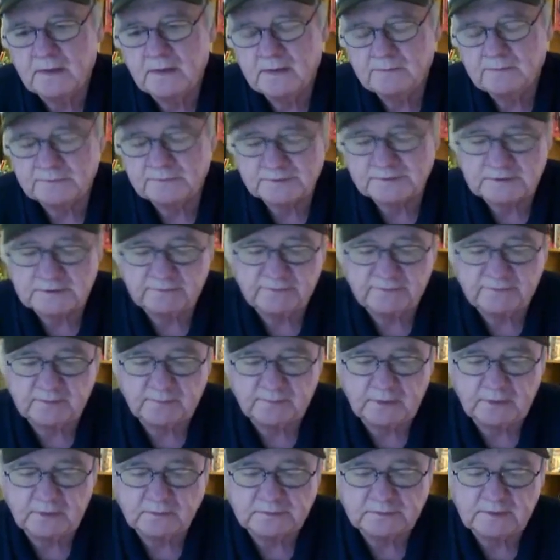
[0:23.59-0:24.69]
Pacific
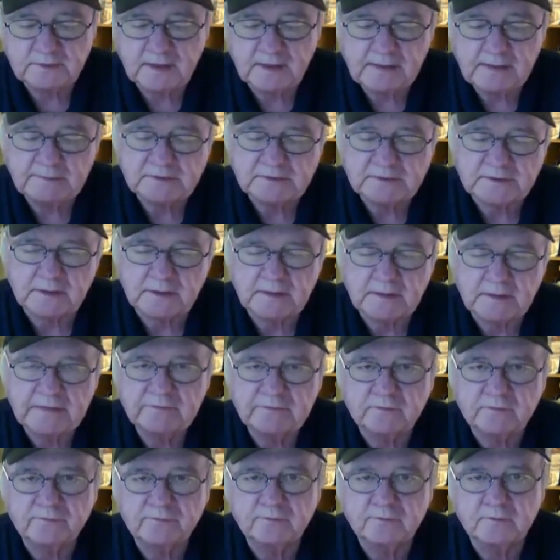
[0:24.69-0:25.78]
post time. It's an
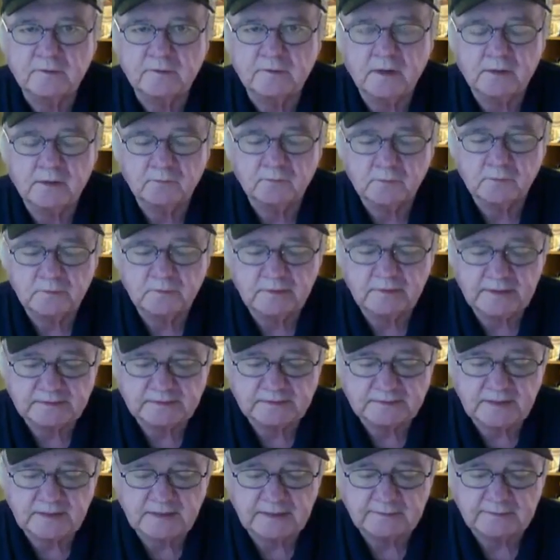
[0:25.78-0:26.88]
11 furlong route
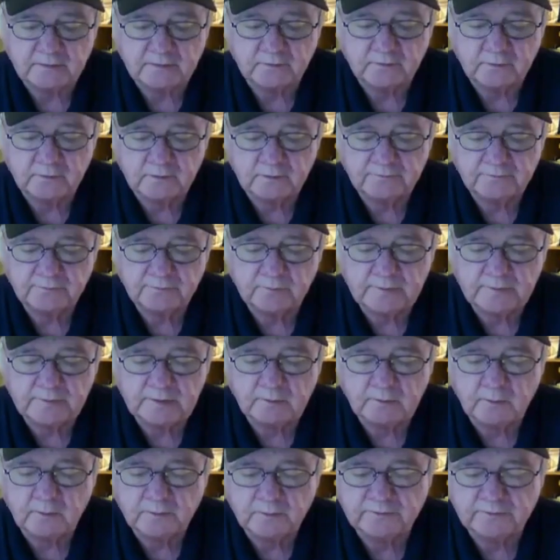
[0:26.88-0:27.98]
test on the turf,
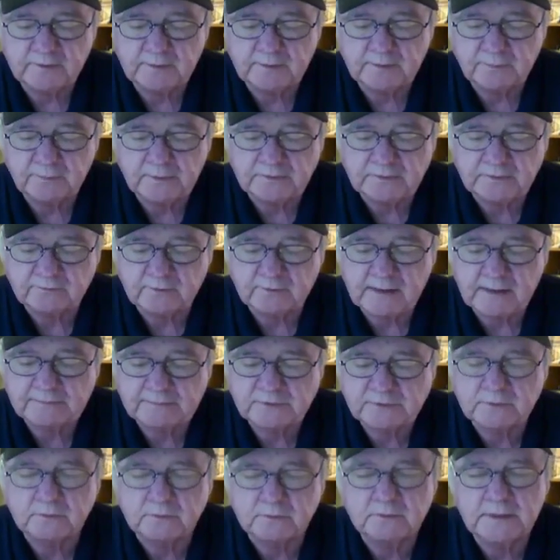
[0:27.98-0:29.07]
3-year-olds and up race for an
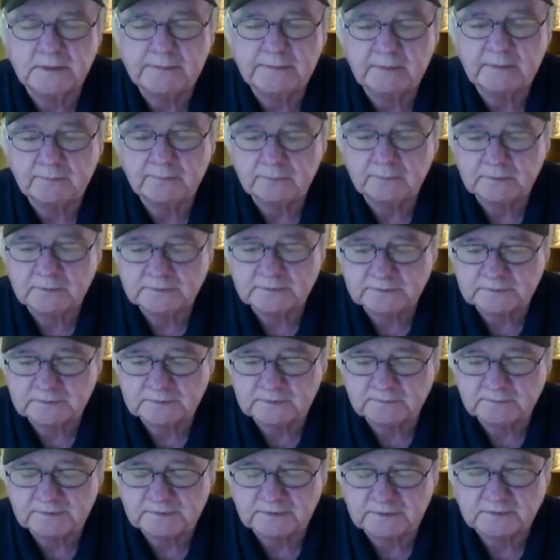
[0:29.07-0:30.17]
optional claiming purse of
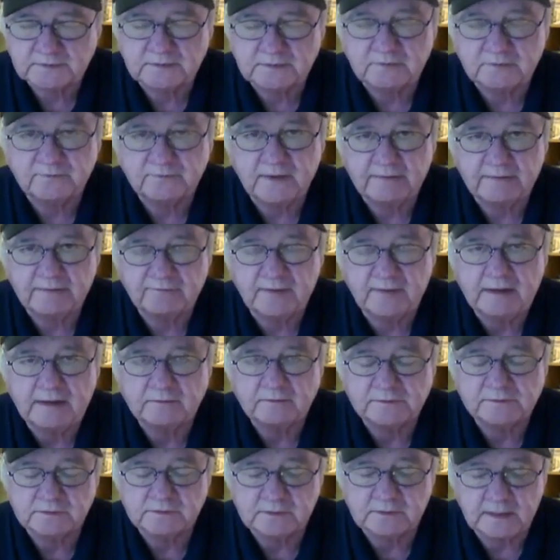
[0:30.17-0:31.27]
some
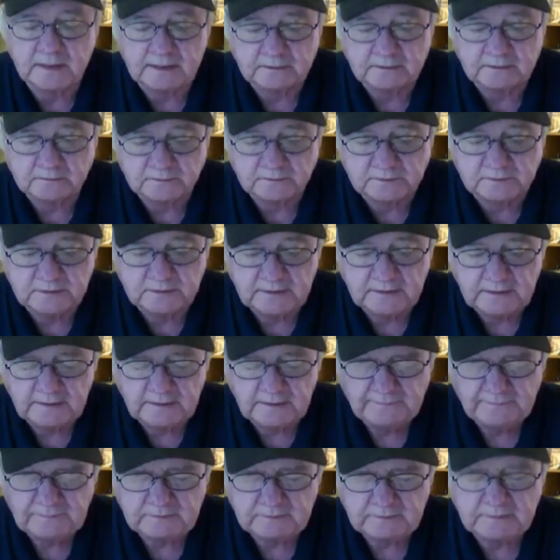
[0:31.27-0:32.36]
$65,000.
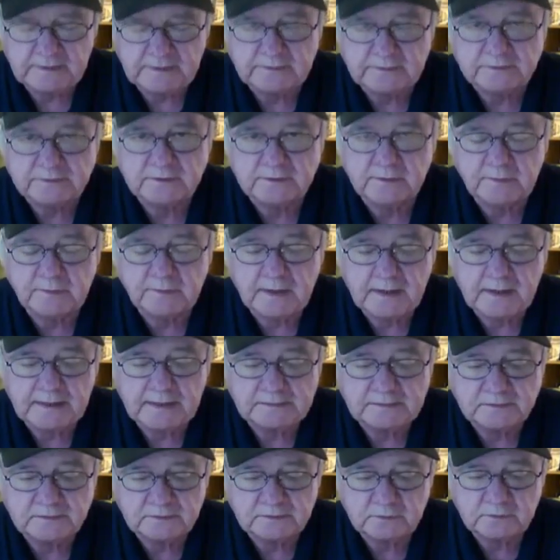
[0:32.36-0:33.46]
Contenders number
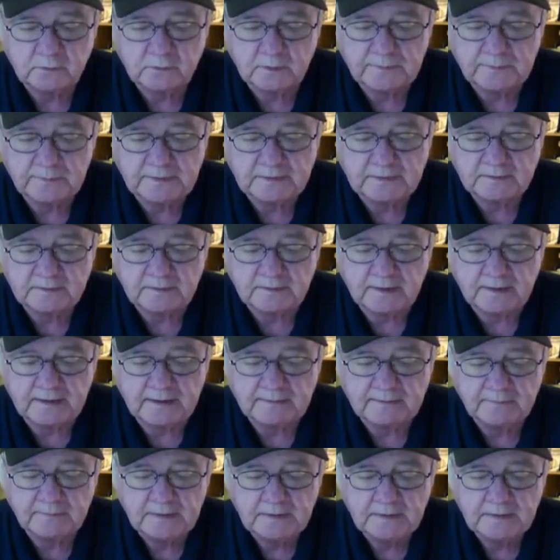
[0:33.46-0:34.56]
9, Scorpion
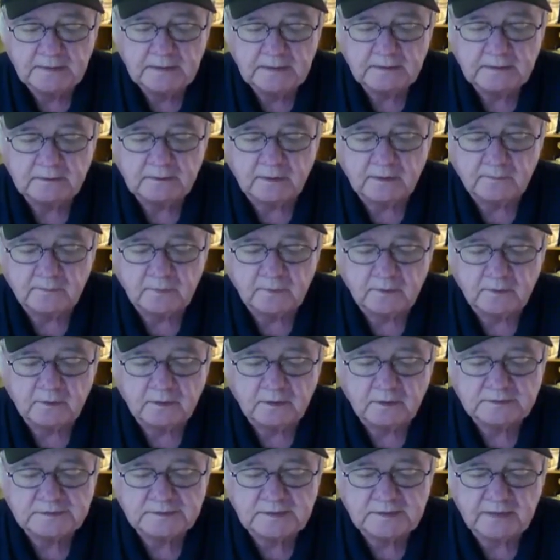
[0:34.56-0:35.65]
Time, number
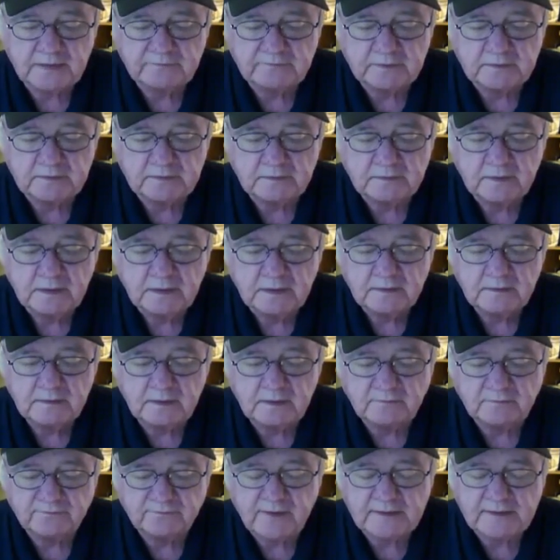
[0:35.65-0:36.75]
7,
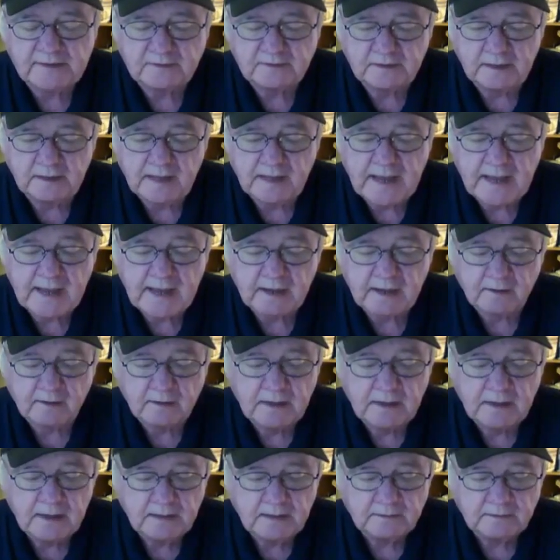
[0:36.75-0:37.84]
Tifatile,
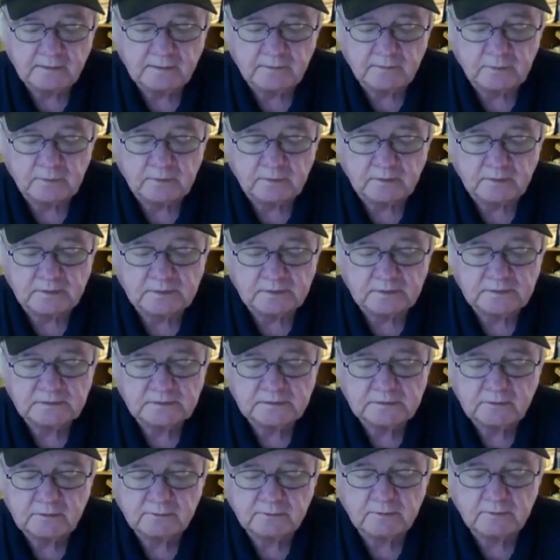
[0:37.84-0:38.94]
number
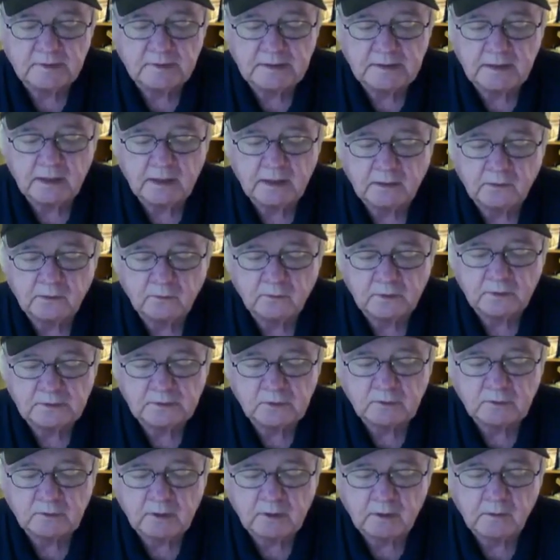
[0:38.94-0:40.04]
3,
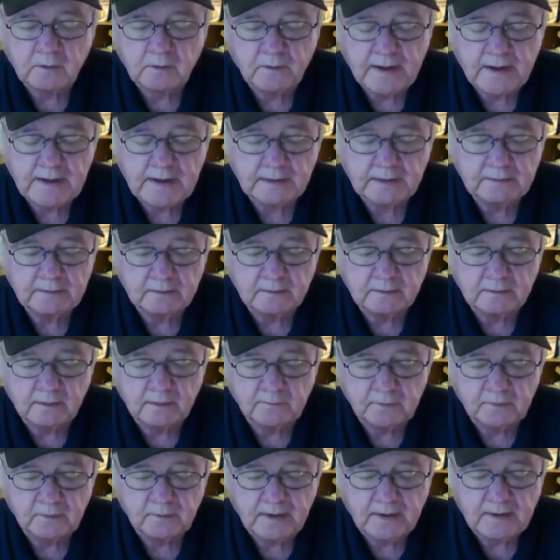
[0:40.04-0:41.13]
Acordoro, and
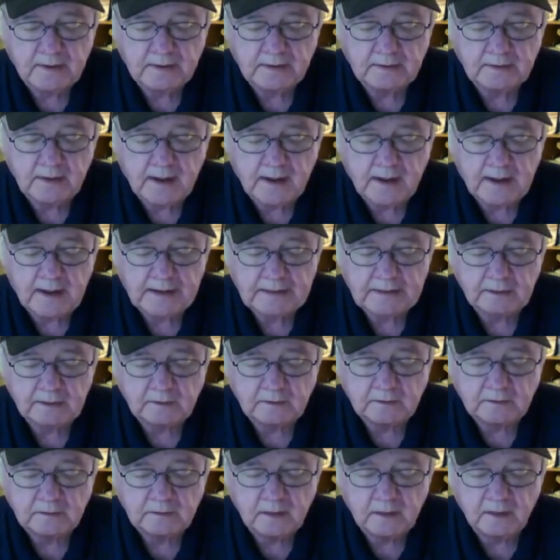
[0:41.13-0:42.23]
number 8,
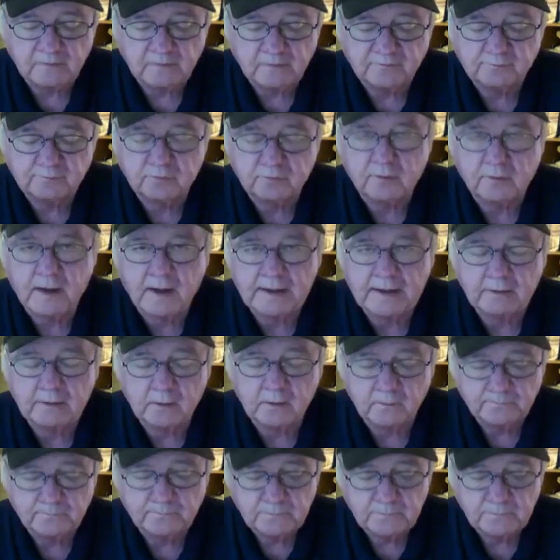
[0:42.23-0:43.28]
Isle of Prado.